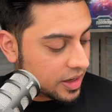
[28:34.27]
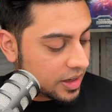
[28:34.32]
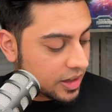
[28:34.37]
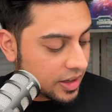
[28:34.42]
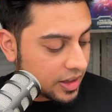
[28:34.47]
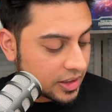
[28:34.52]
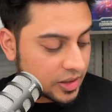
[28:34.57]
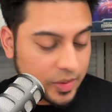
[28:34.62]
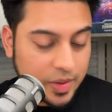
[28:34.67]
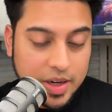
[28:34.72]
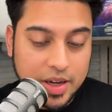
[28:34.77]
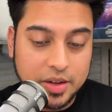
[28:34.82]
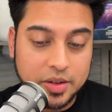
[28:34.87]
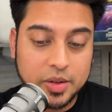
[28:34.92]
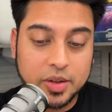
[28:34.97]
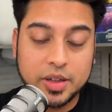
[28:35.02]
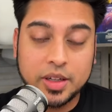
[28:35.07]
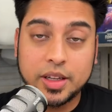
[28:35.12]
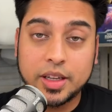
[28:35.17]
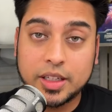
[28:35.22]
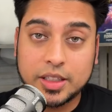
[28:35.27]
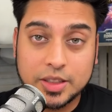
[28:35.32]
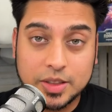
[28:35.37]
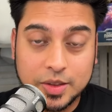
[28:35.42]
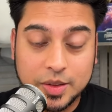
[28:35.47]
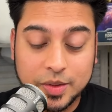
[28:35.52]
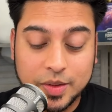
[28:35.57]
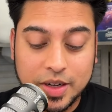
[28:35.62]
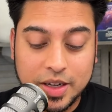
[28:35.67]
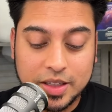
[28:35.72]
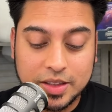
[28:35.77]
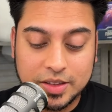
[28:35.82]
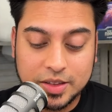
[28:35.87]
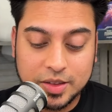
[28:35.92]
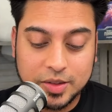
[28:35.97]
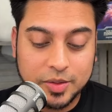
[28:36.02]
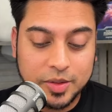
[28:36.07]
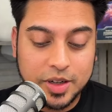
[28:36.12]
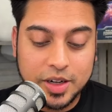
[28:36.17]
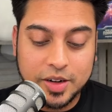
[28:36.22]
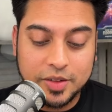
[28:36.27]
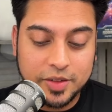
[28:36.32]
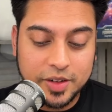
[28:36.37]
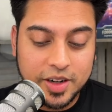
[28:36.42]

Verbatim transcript: Next round or the next two rounds or whatever,